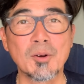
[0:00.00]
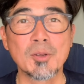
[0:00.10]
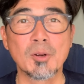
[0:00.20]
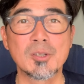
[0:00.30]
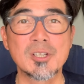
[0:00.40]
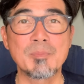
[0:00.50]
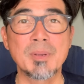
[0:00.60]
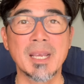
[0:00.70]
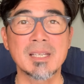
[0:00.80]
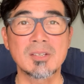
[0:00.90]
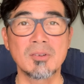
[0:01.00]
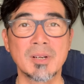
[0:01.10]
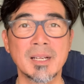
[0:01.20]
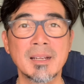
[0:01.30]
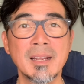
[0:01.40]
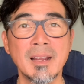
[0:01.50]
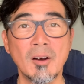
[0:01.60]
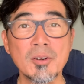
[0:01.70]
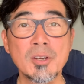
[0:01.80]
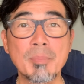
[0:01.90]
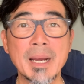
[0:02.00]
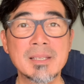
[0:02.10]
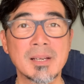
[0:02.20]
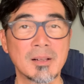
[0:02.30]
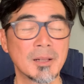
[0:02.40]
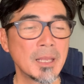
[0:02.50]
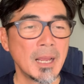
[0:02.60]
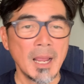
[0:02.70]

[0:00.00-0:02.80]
on your GPS unit on your bicycle.